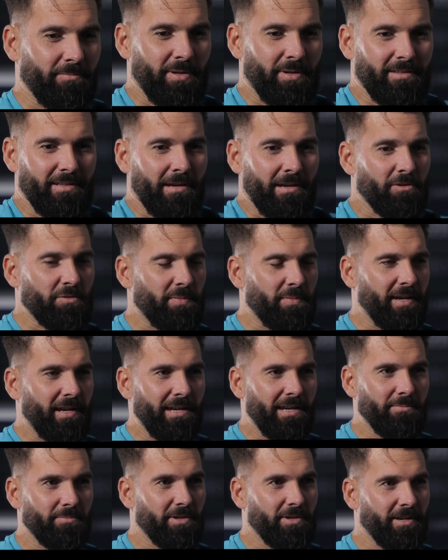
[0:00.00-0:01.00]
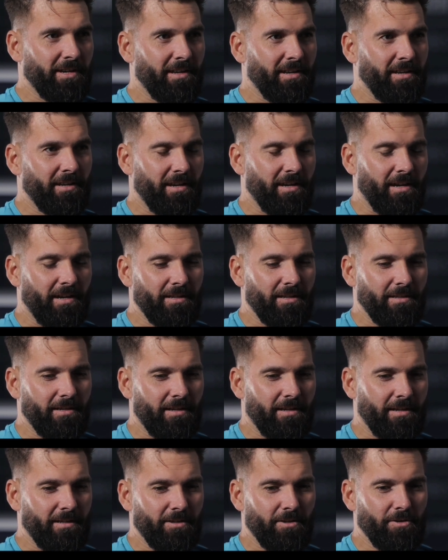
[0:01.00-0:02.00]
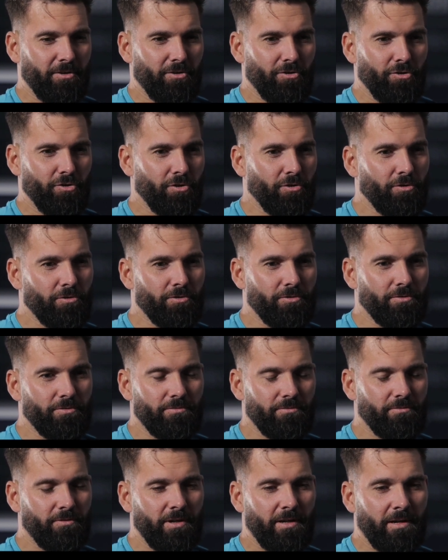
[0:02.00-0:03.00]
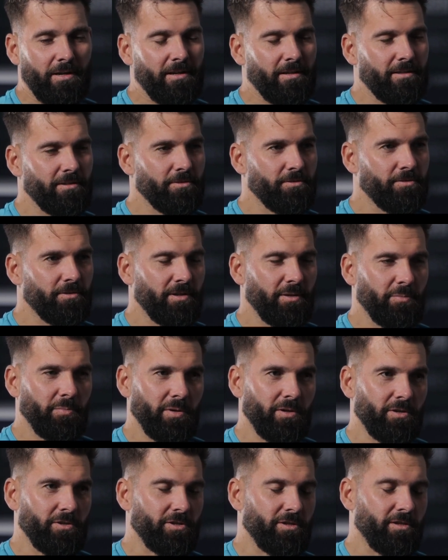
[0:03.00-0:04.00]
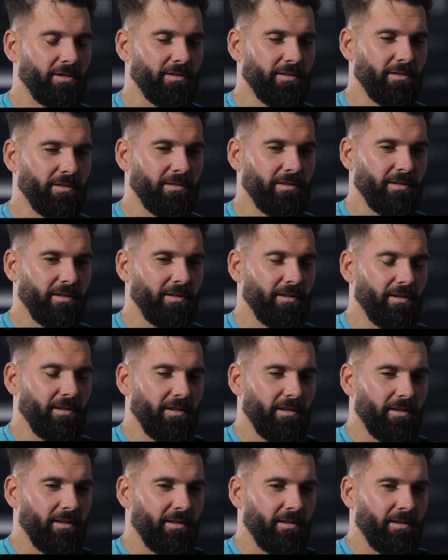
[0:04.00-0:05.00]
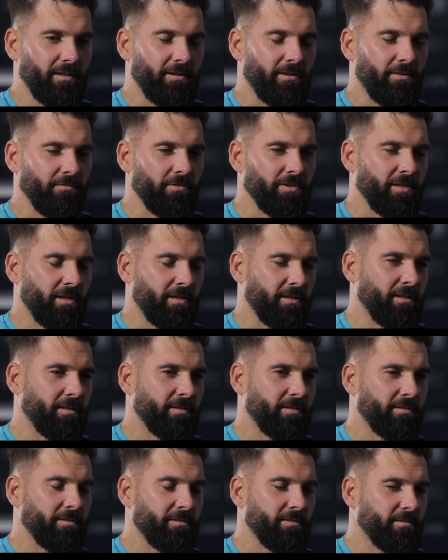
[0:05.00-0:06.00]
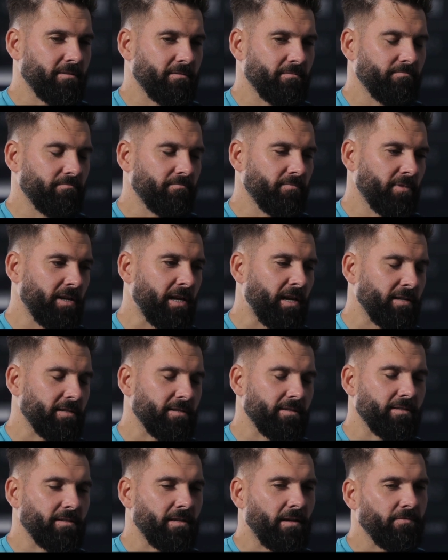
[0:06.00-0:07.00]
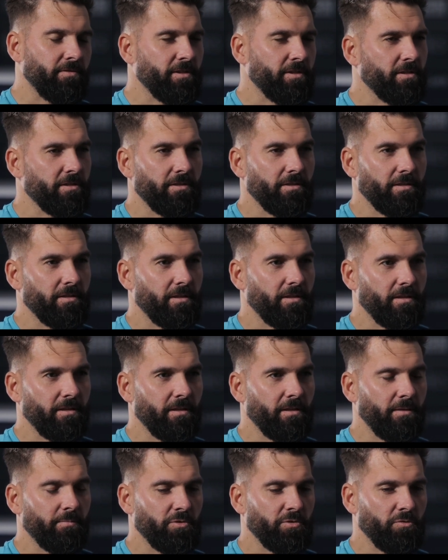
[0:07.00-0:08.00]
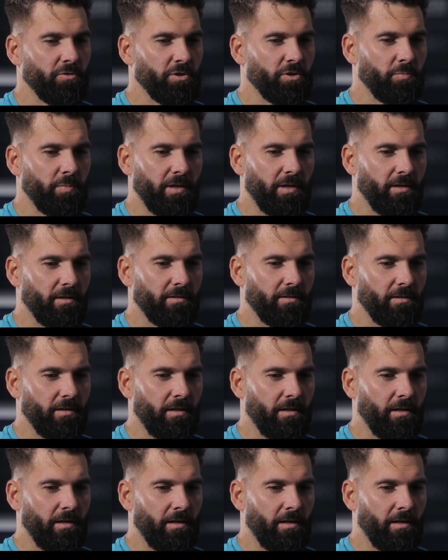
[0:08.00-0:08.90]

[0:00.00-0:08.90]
But that was my aim really. I knew what I can do on a pitch, and obviously I had a last tough season in Ipswich, but